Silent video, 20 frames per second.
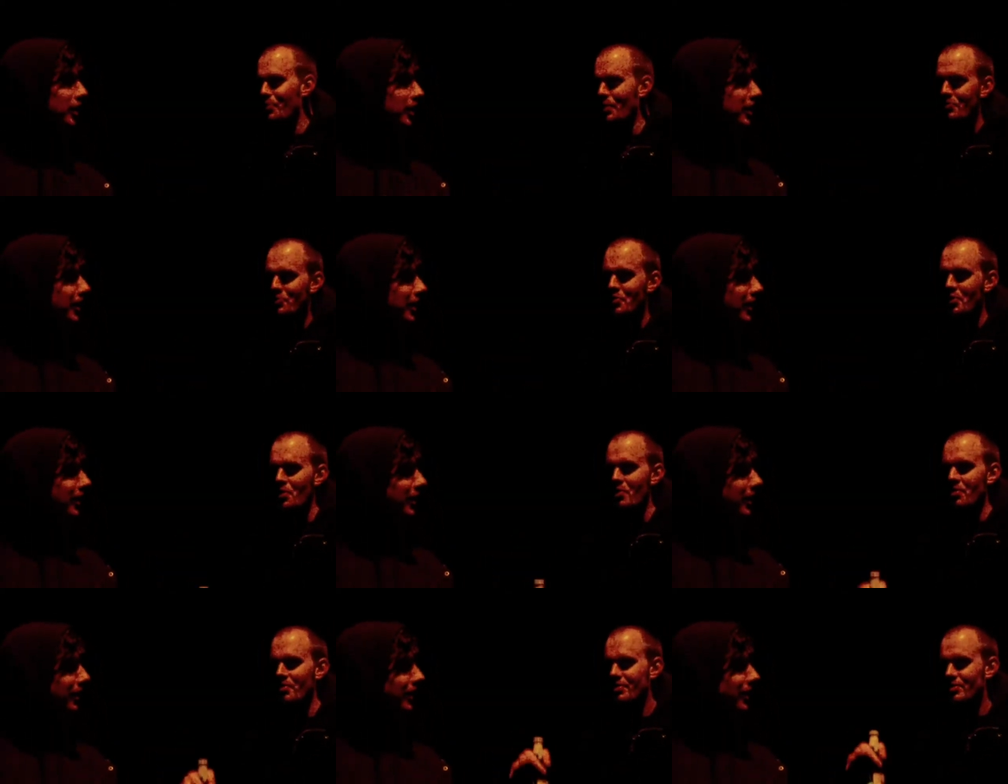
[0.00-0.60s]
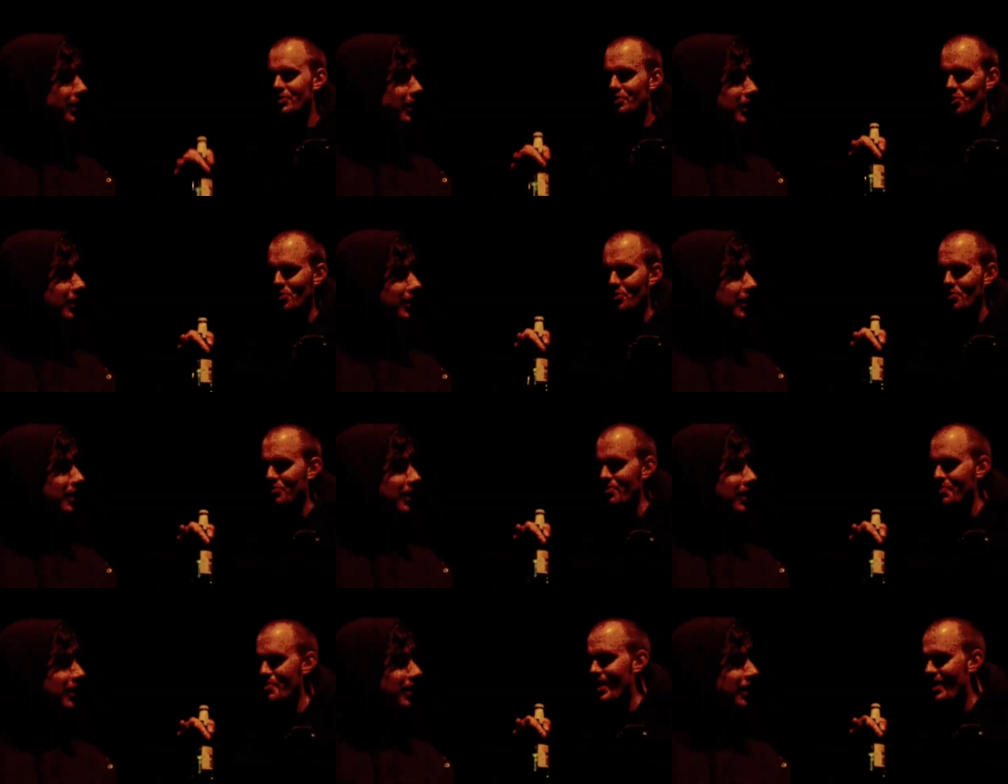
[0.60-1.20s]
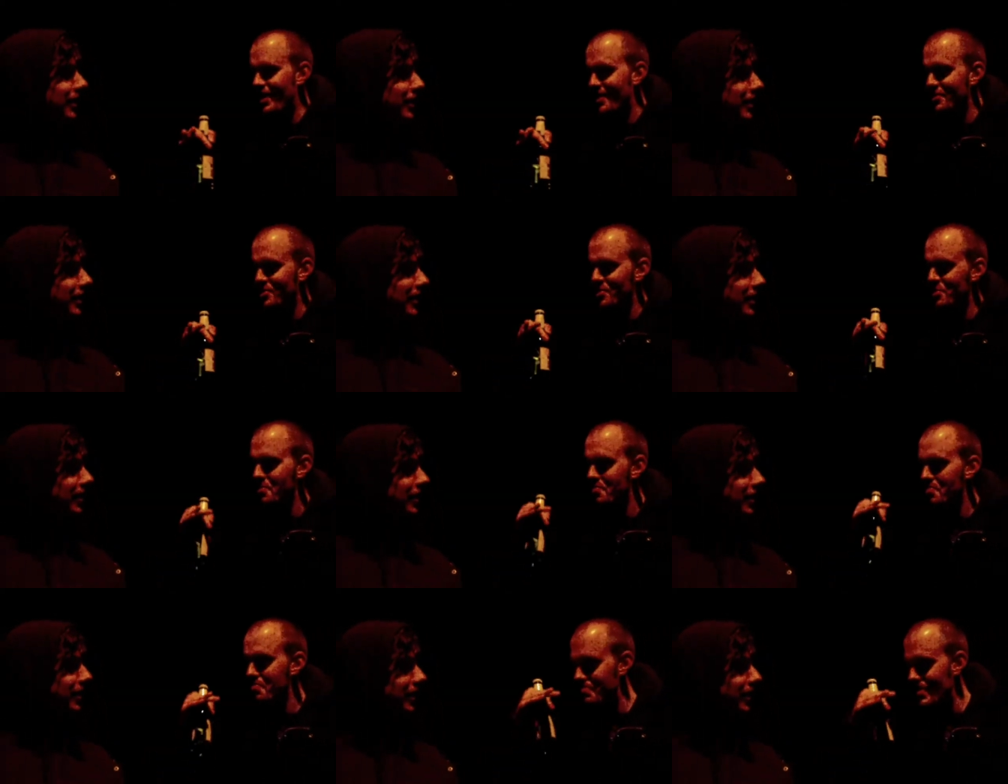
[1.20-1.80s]
We've, we've gone sort of from here
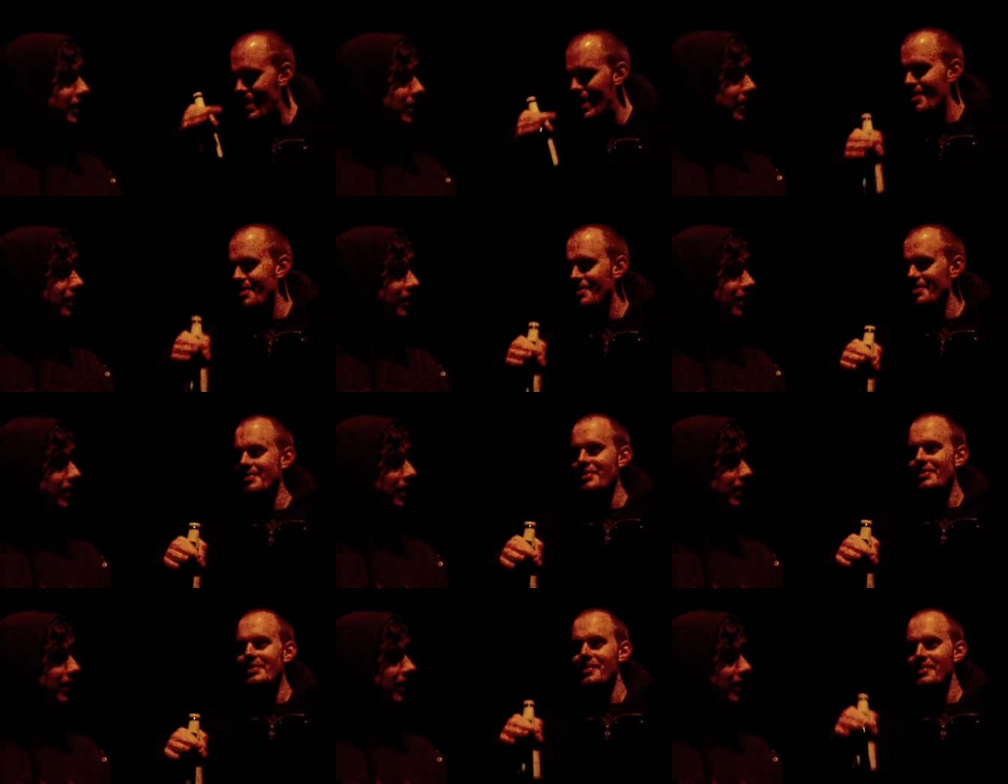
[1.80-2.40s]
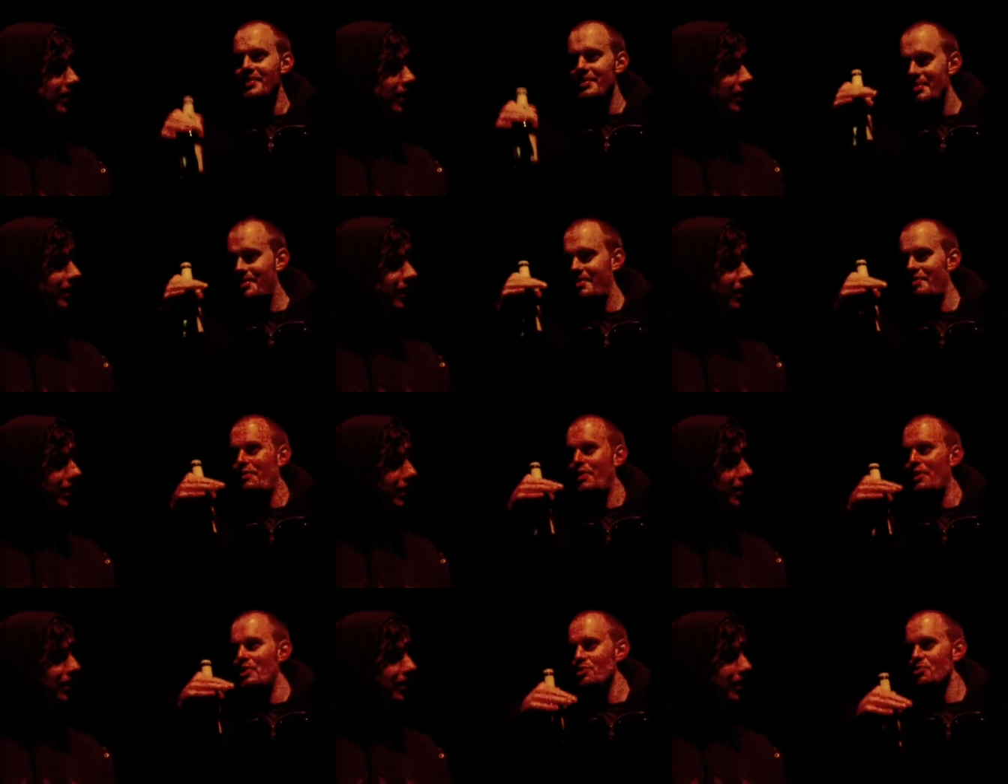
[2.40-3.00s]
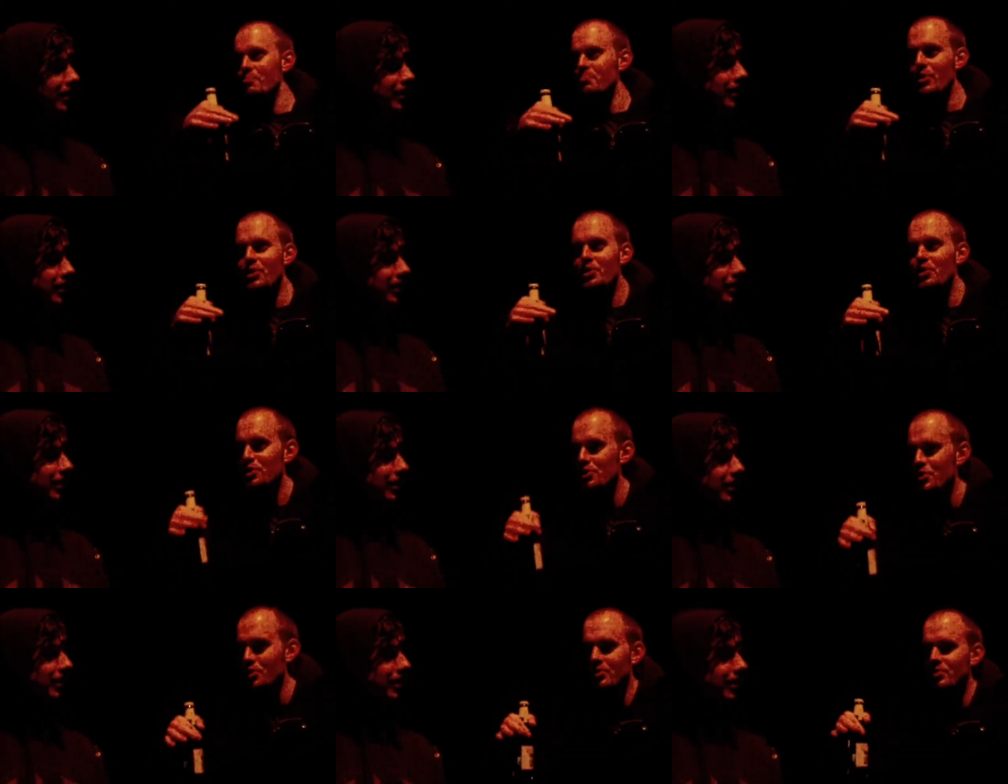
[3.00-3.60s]
to man facial
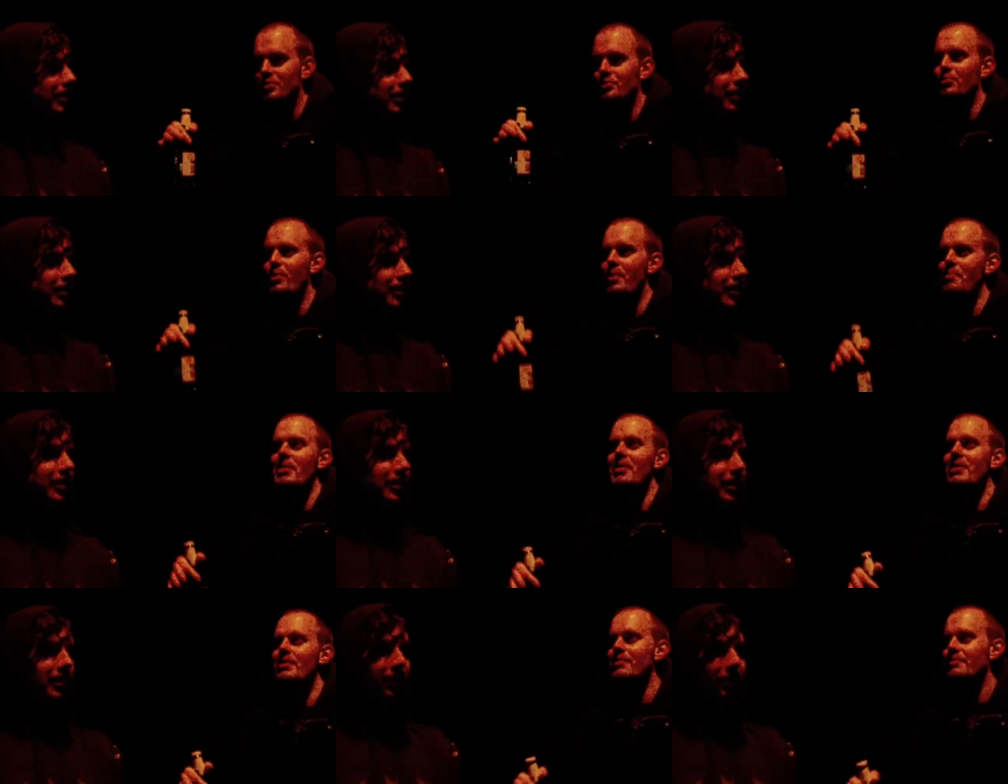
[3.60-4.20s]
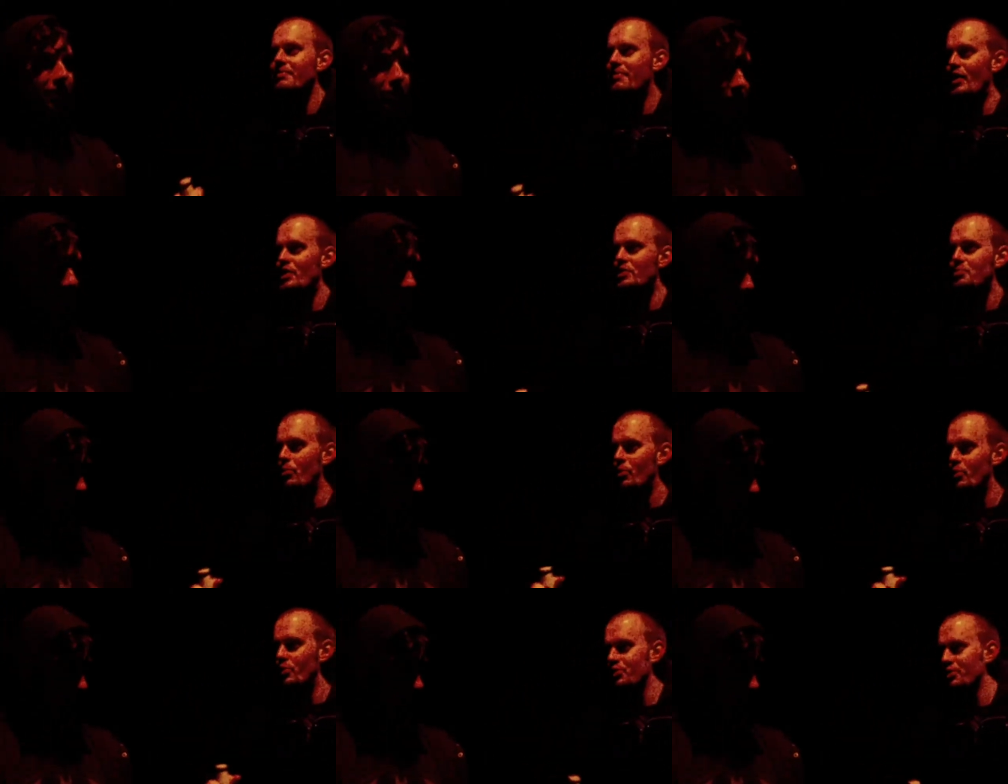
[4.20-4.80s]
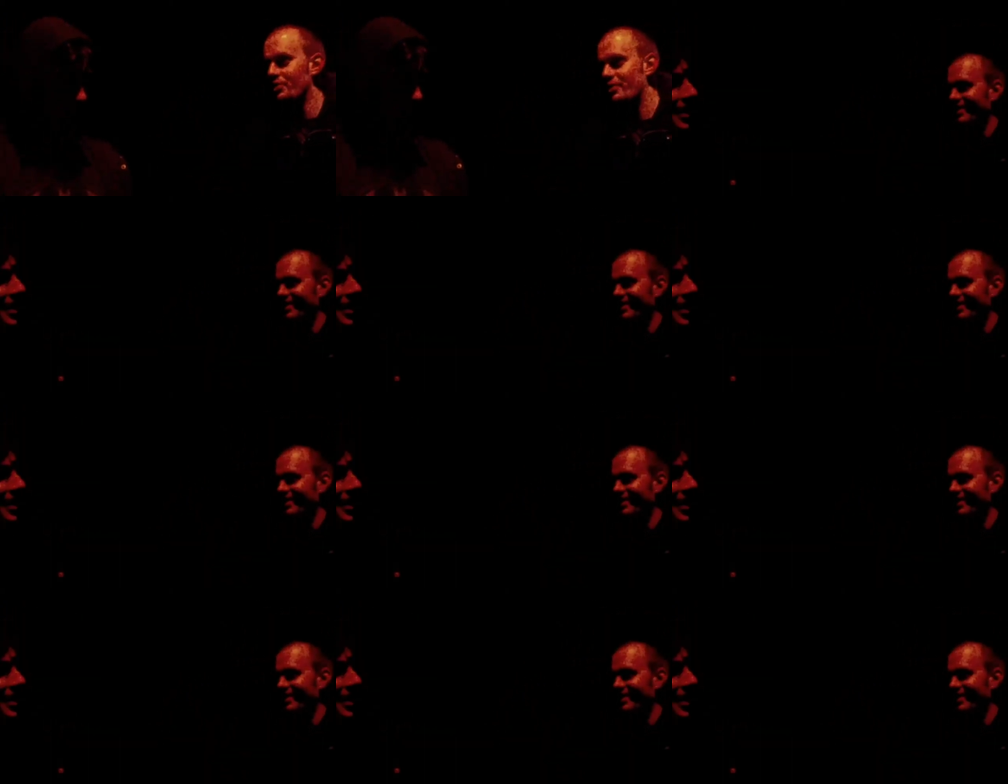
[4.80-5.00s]
bush to women badge bush.